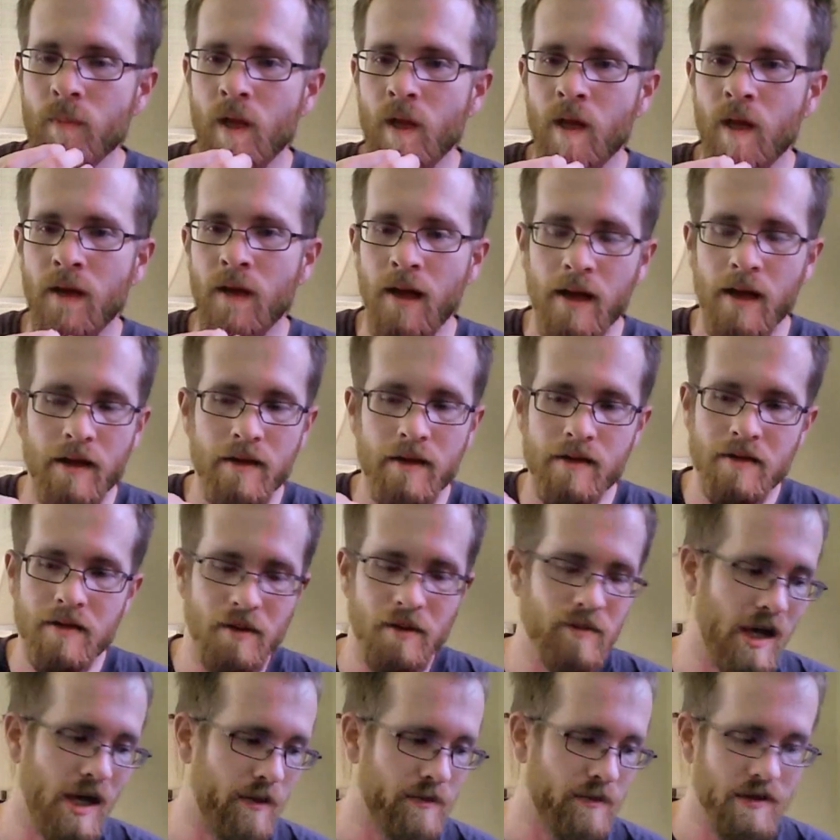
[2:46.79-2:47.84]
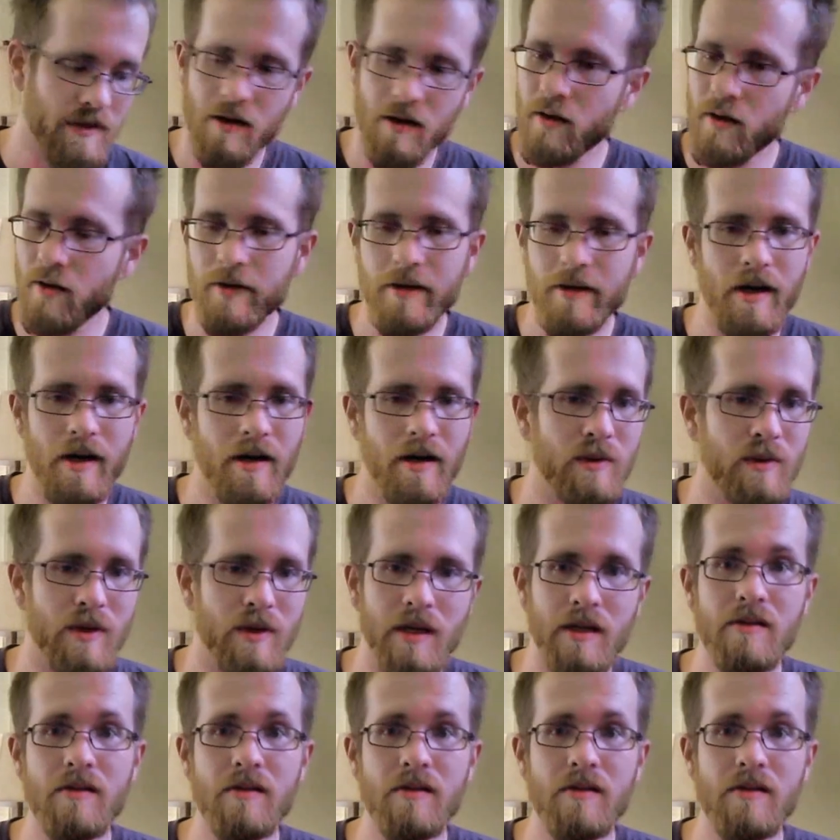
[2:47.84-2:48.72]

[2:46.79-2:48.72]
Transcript: and sometimes it can go the other way.